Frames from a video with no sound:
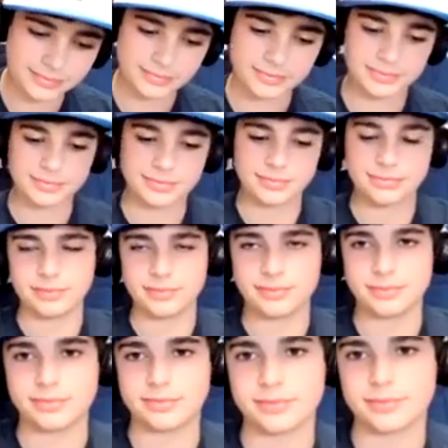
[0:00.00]

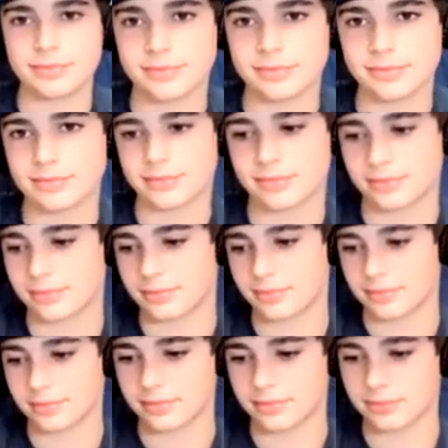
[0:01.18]

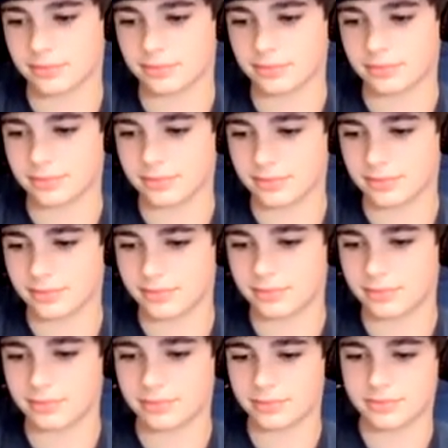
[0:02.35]
(silent)